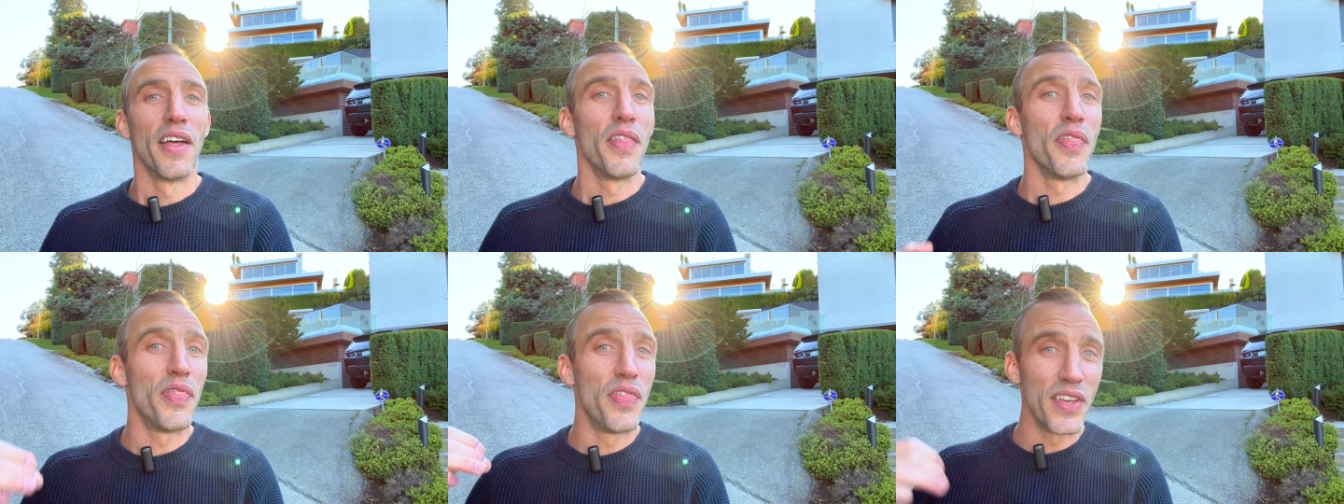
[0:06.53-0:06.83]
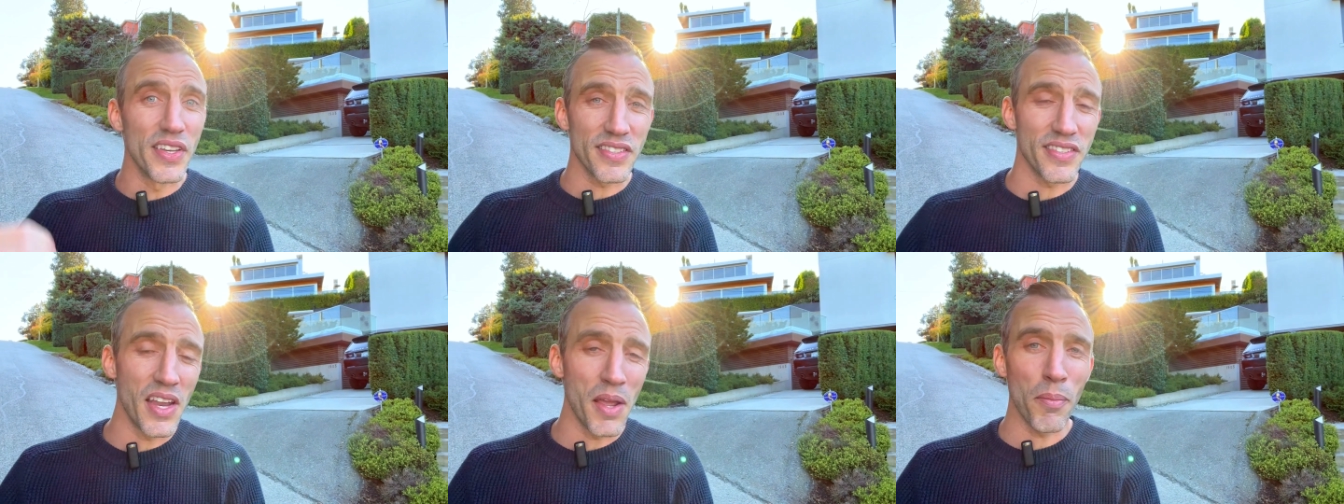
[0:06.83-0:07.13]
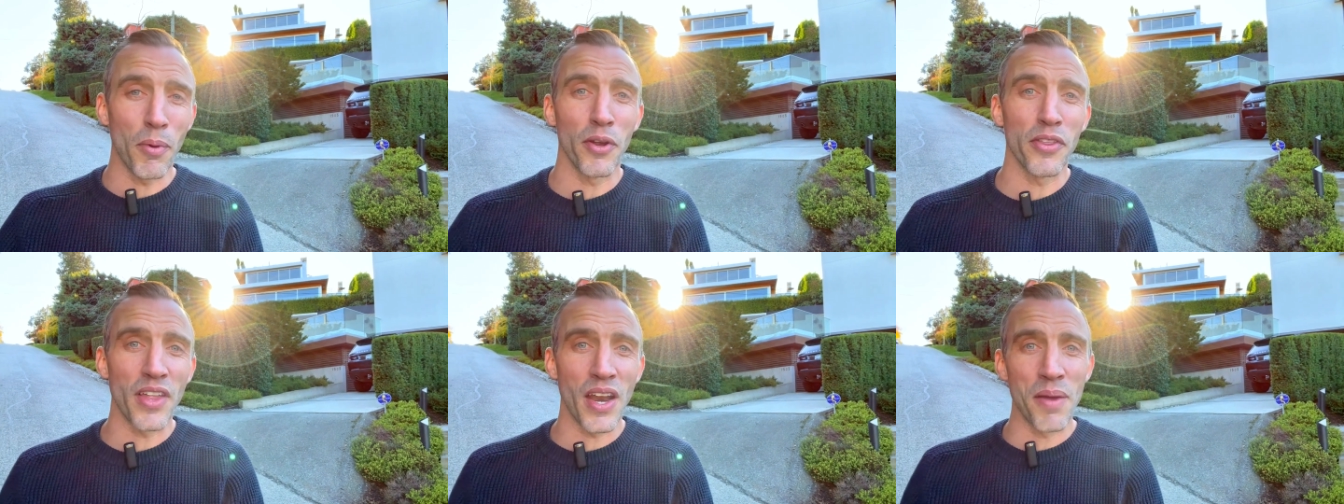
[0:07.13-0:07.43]
This
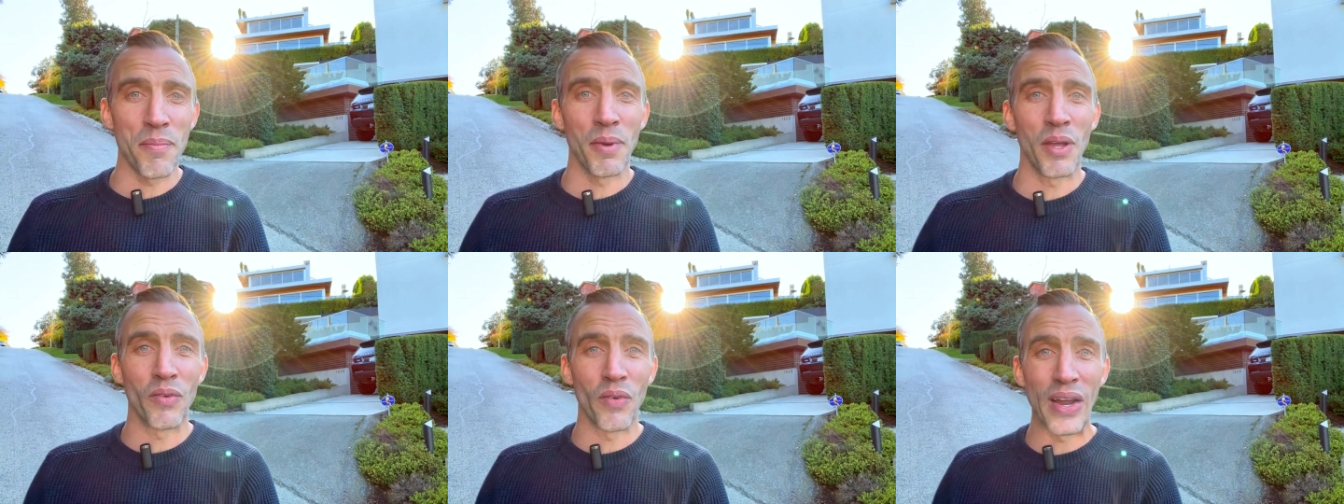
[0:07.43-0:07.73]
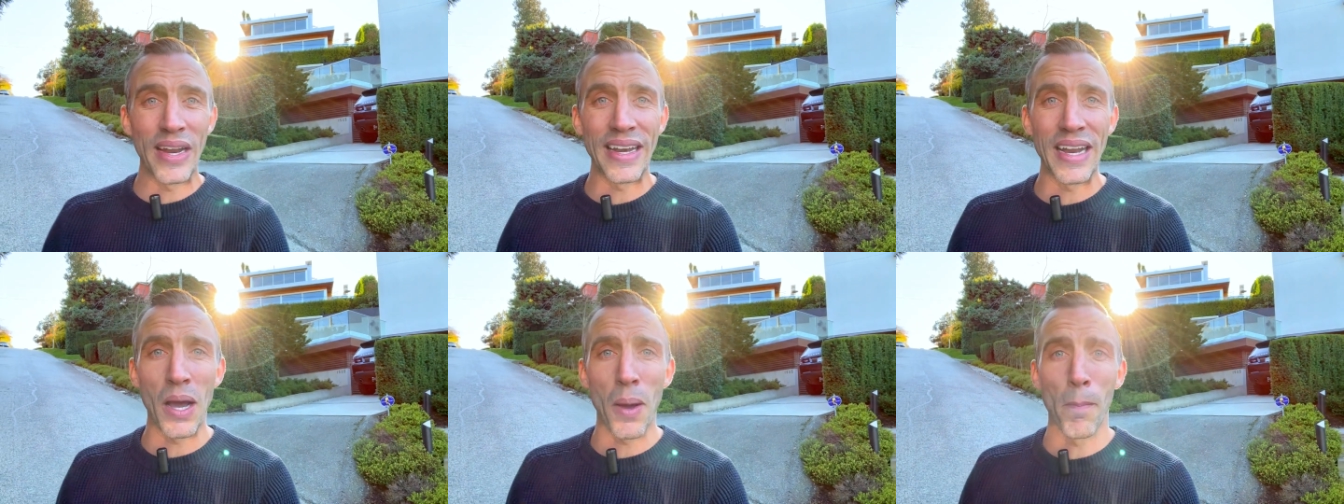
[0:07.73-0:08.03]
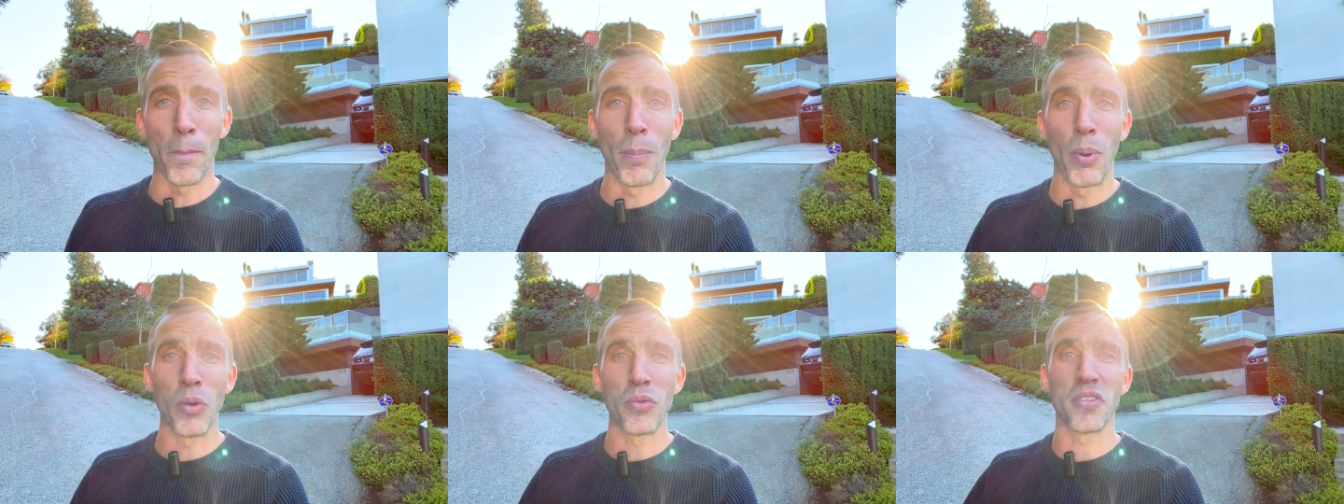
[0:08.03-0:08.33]
neighborhood that I'm in right
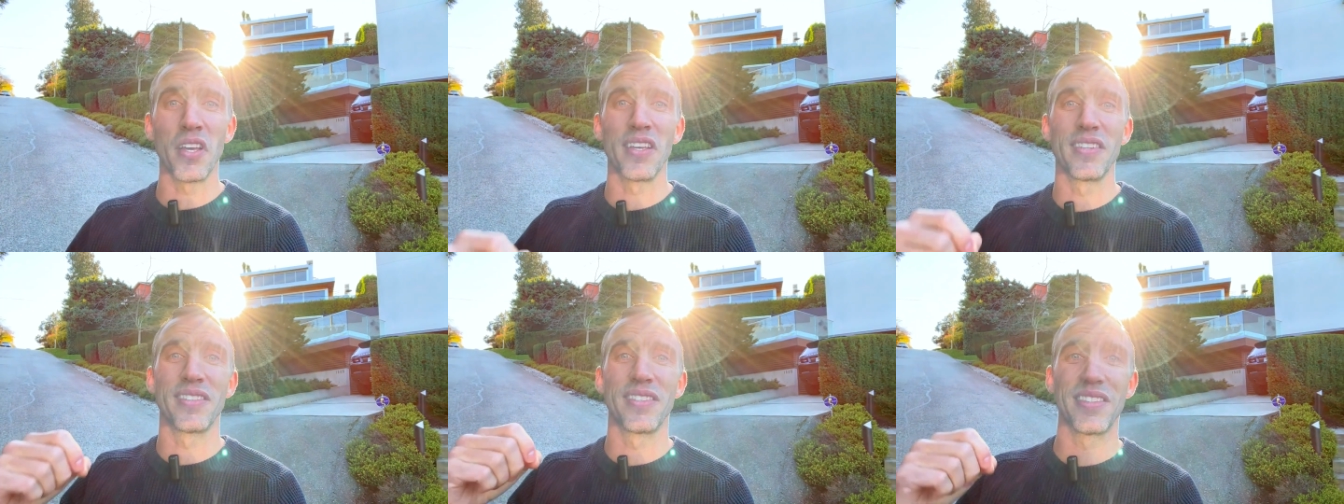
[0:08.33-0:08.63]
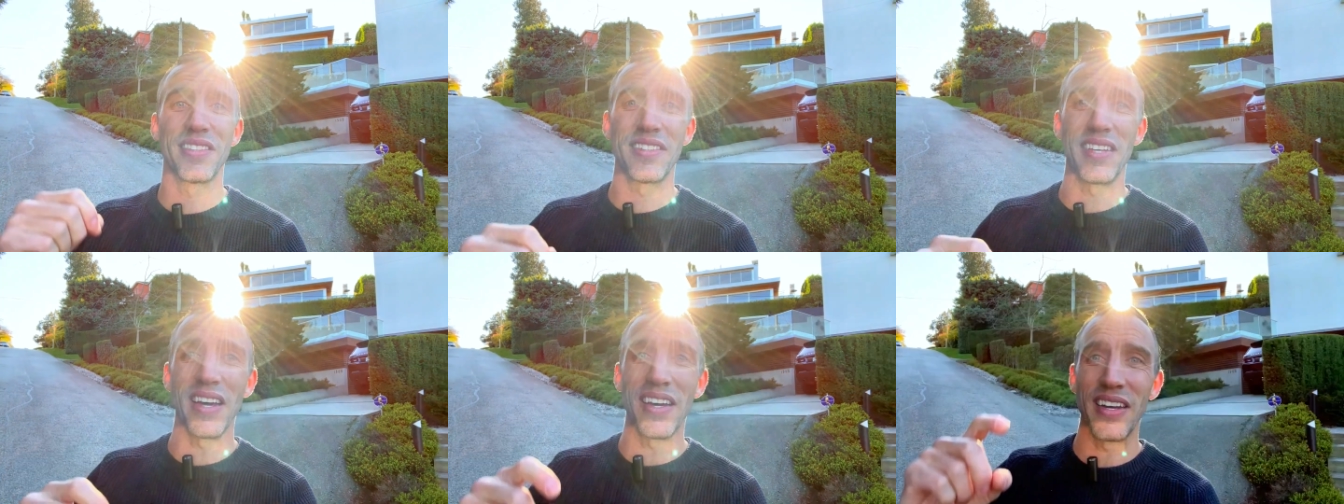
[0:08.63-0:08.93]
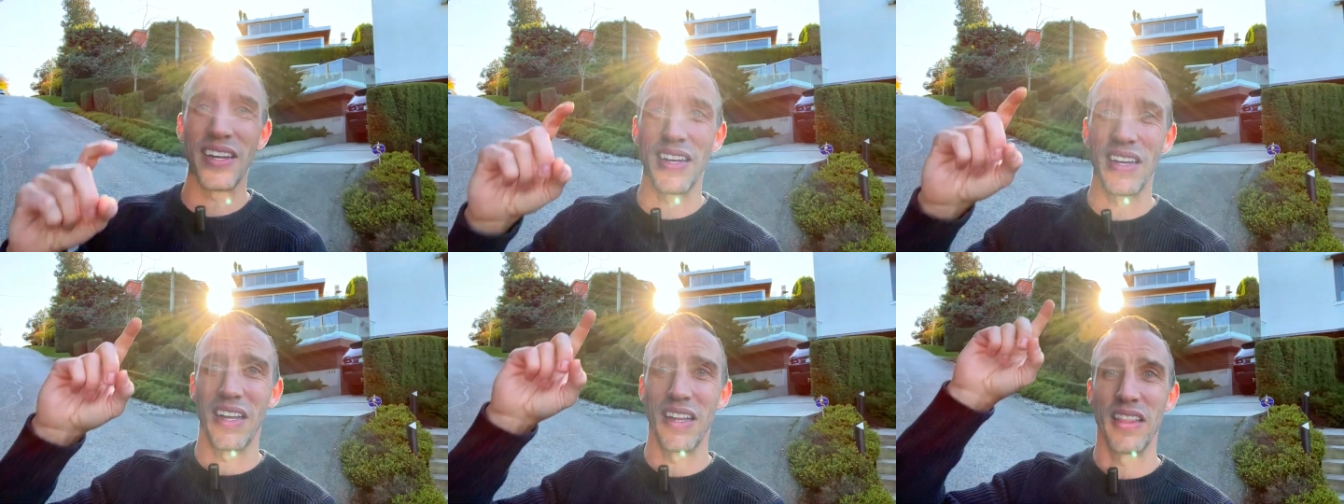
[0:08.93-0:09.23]
now boasts
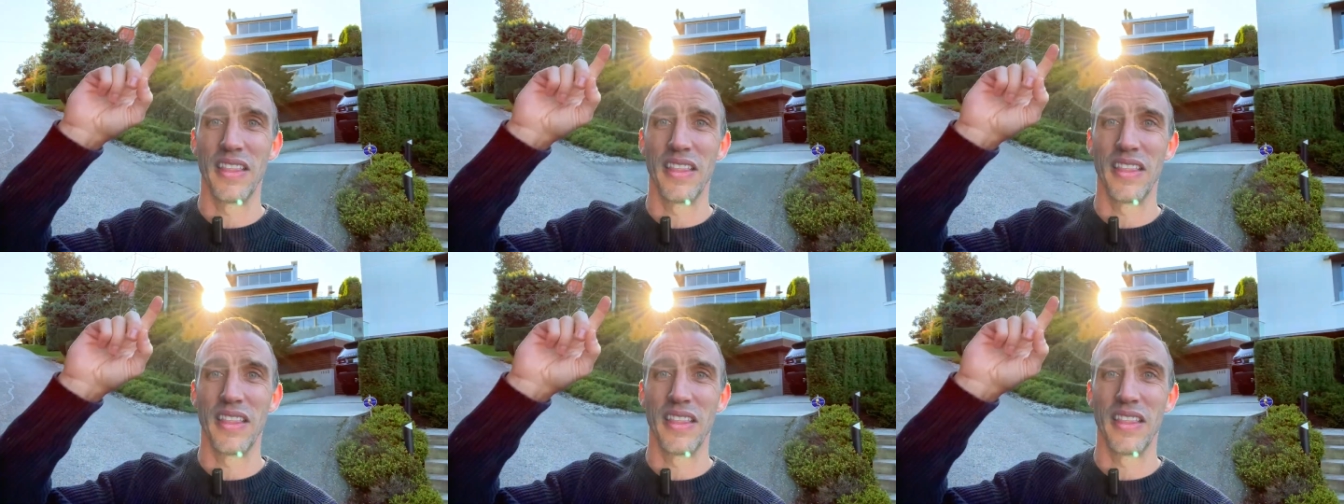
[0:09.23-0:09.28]
stunning